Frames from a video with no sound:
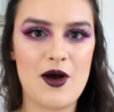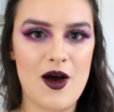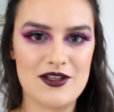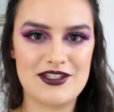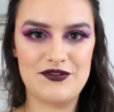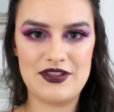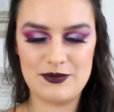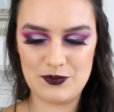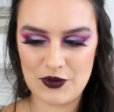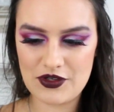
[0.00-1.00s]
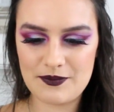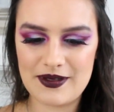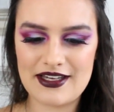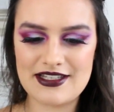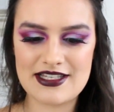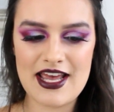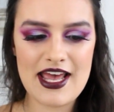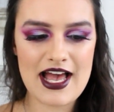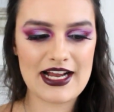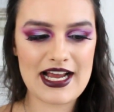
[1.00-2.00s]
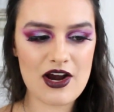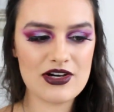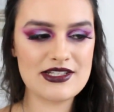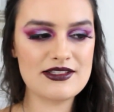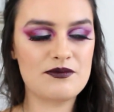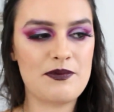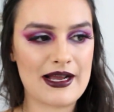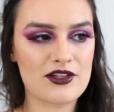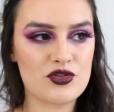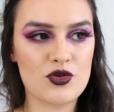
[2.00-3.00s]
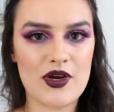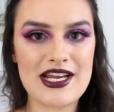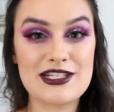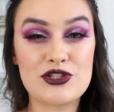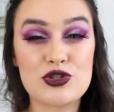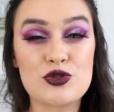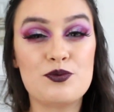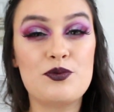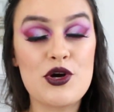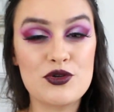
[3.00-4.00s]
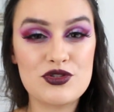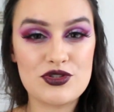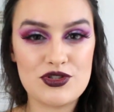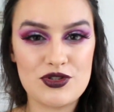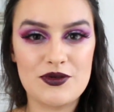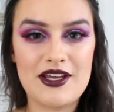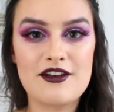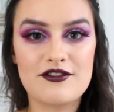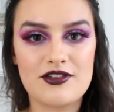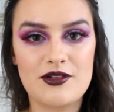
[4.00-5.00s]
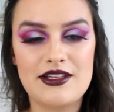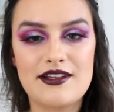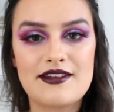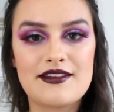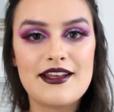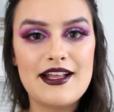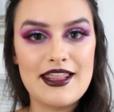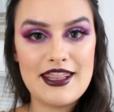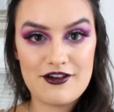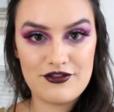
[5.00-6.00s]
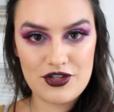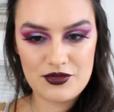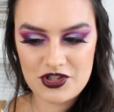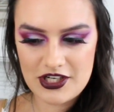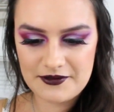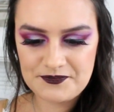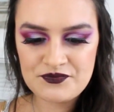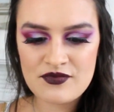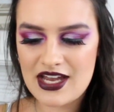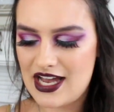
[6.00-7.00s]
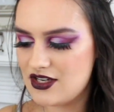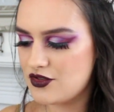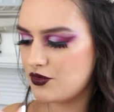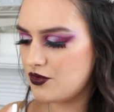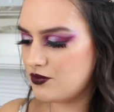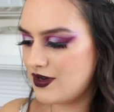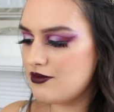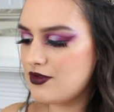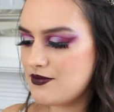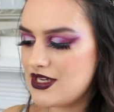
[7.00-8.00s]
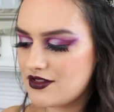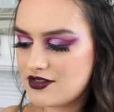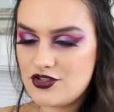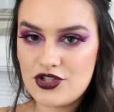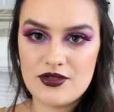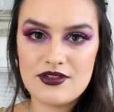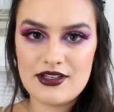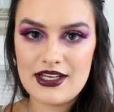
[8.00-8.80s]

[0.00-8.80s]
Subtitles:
parts of this book, because a character's backstory is supposed to influence their future. And when we meet Jude